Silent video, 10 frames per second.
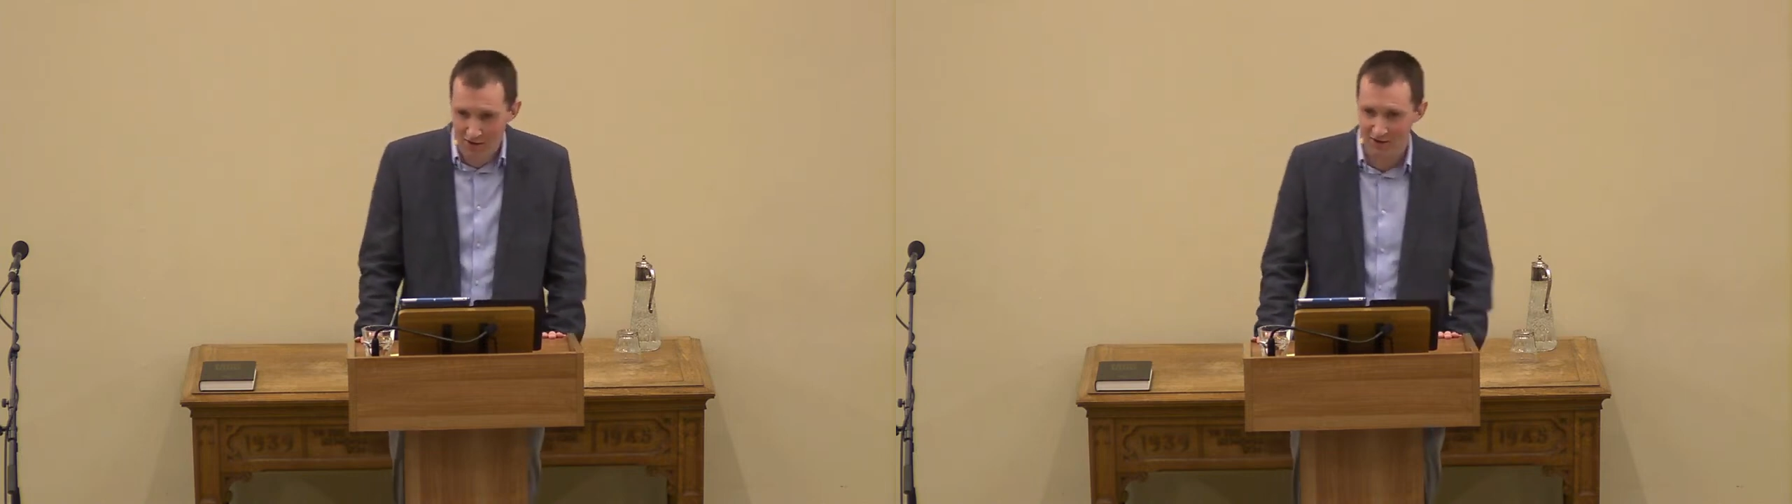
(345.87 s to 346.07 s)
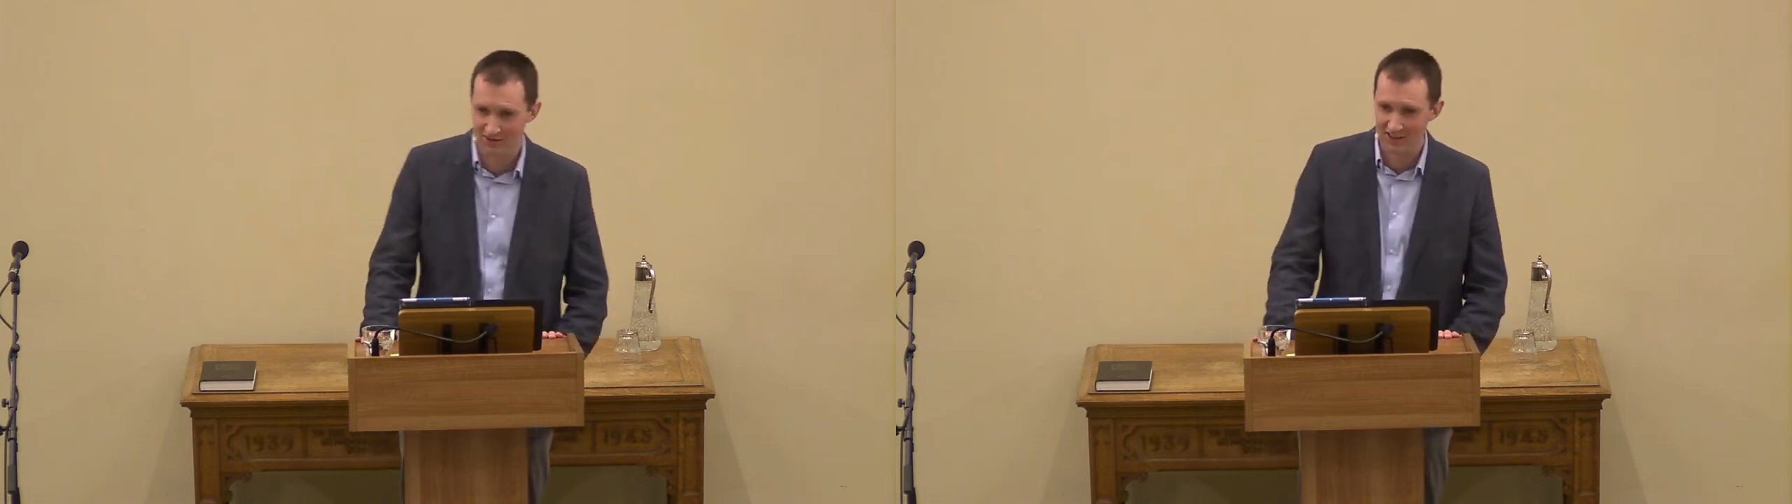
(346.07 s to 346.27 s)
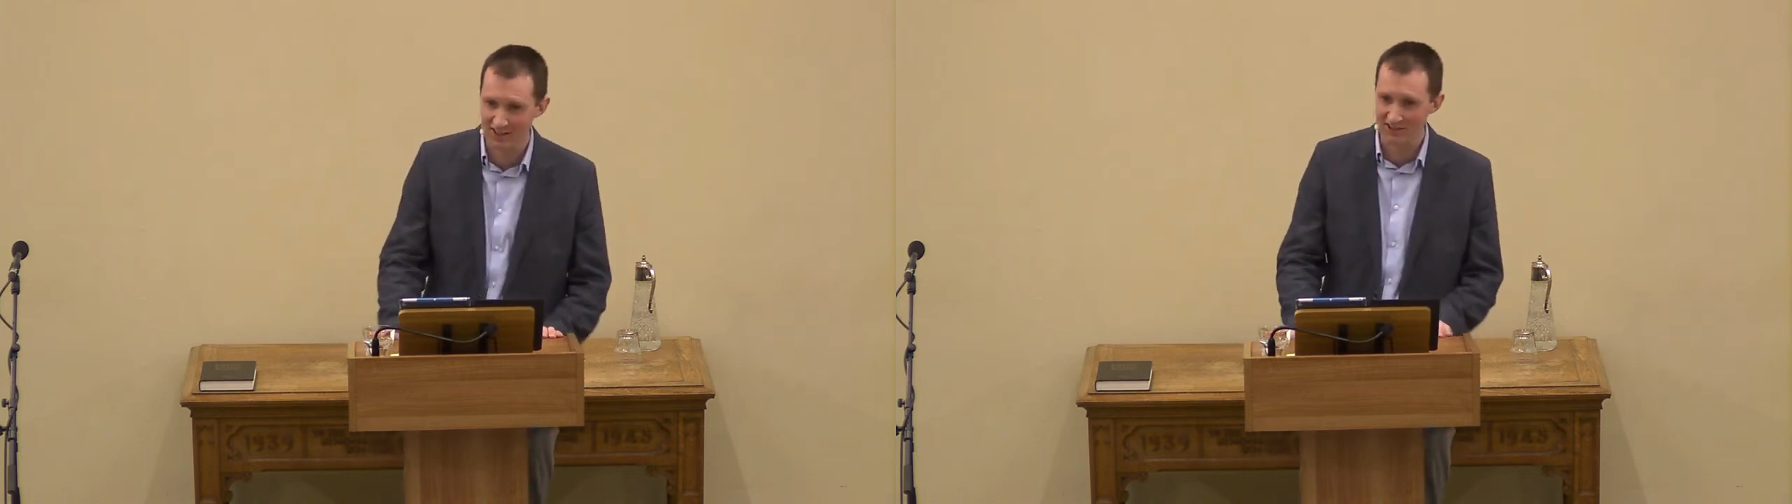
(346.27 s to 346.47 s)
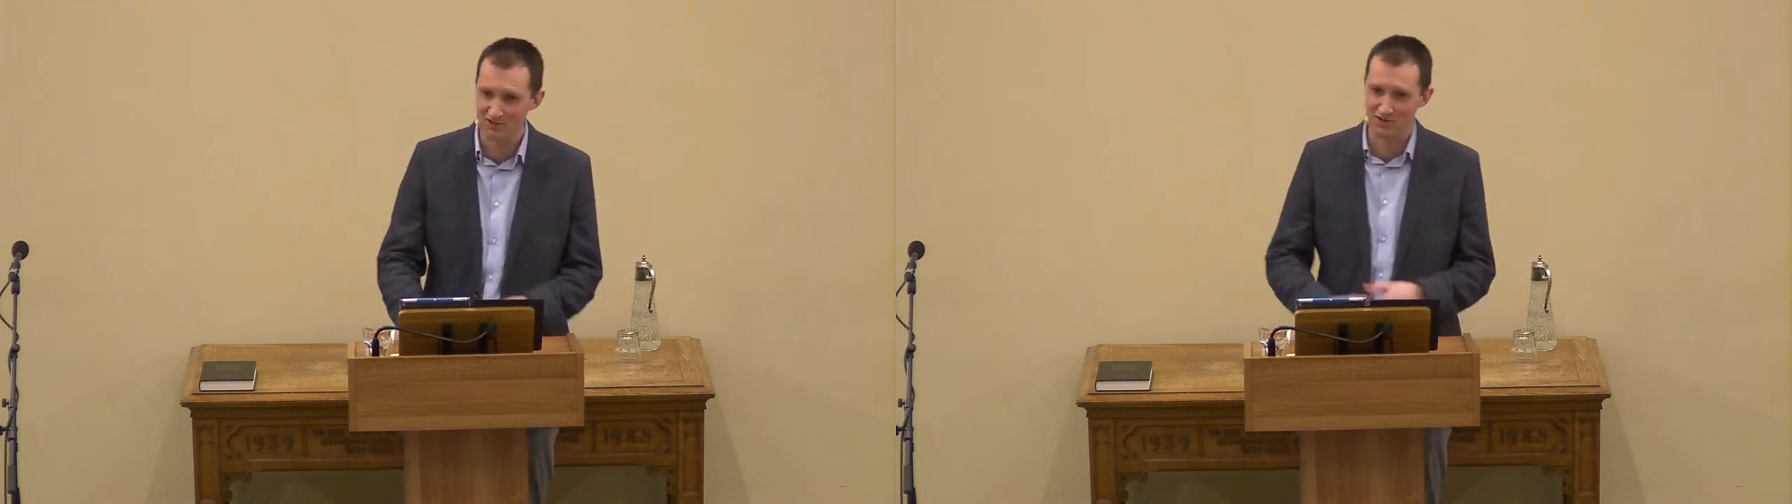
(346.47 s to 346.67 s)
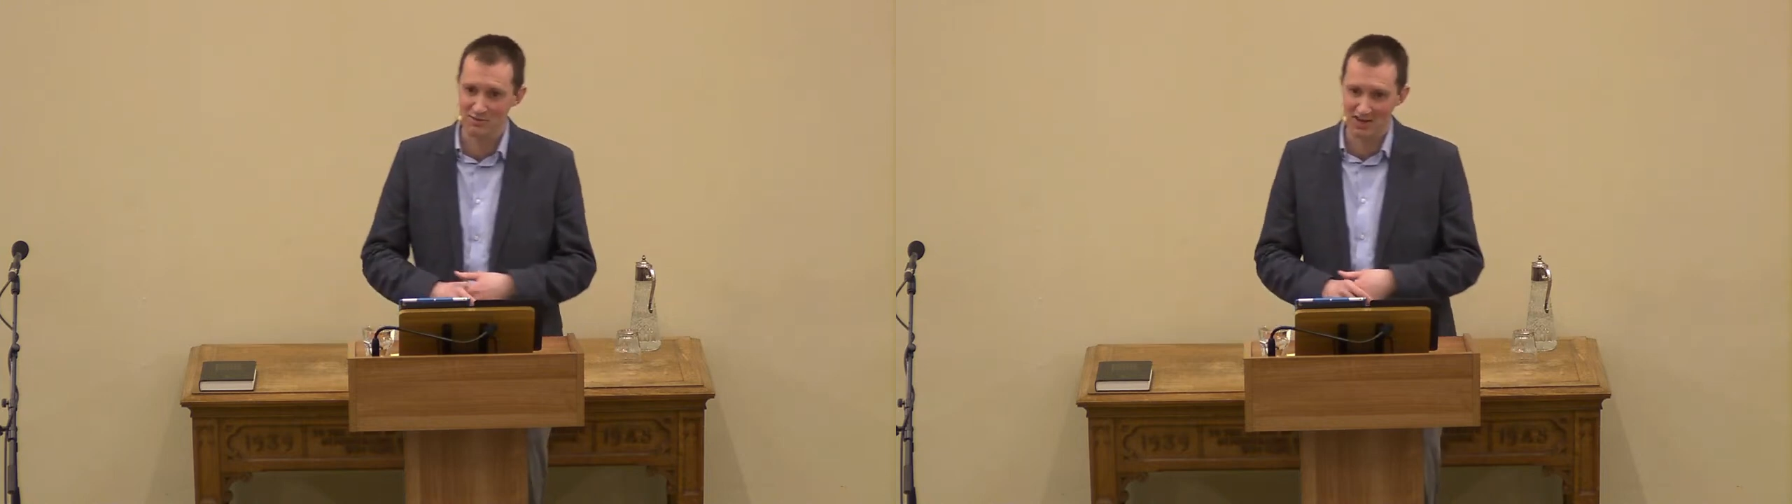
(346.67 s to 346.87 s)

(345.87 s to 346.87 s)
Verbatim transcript: hours in extreme